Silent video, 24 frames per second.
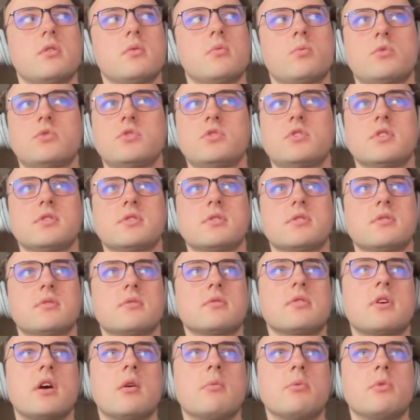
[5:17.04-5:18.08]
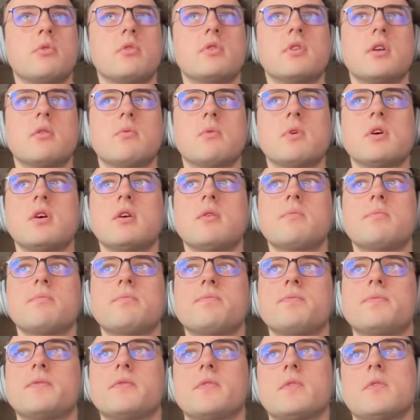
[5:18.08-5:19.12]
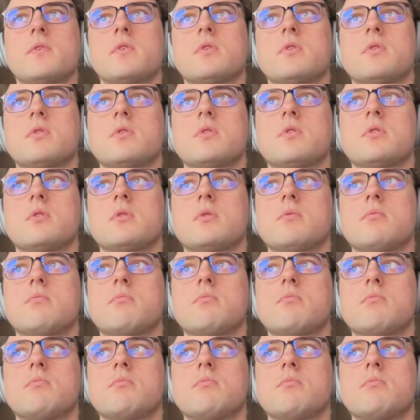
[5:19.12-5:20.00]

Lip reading: which doesn't help you in any way. I